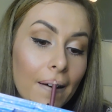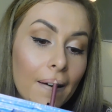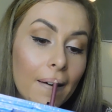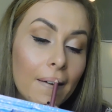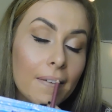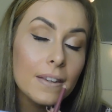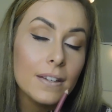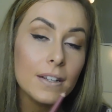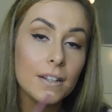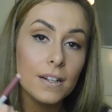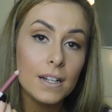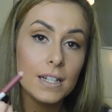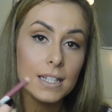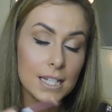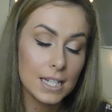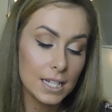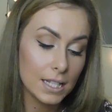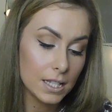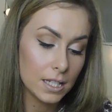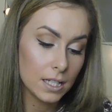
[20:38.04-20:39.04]
It's a good
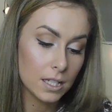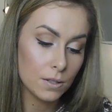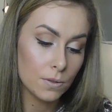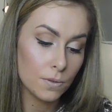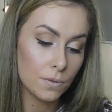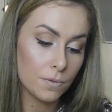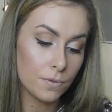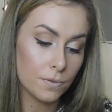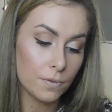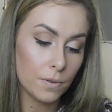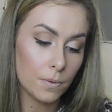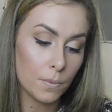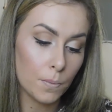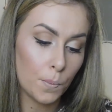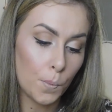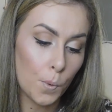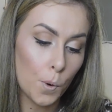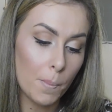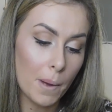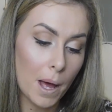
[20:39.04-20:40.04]
idea to sort of
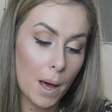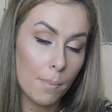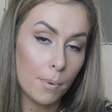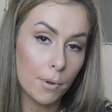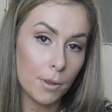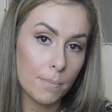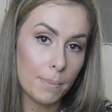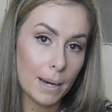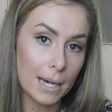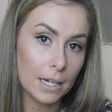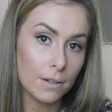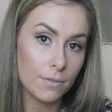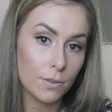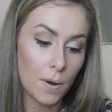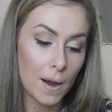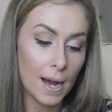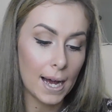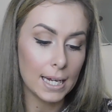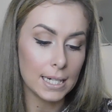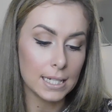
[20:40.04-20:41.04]
warm it up on the back of
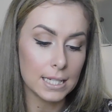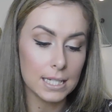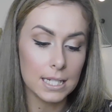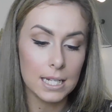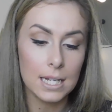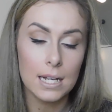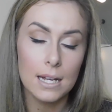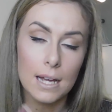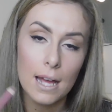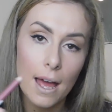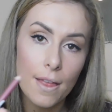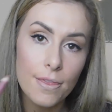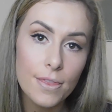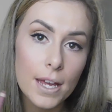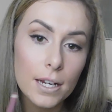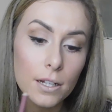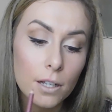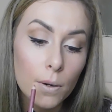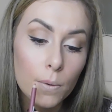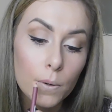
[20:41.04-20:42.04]
your hand and
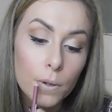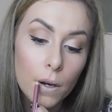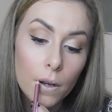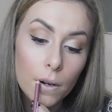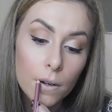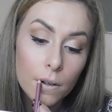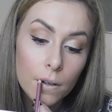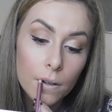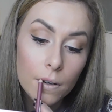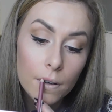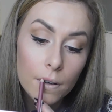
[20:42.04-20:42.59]
then go on,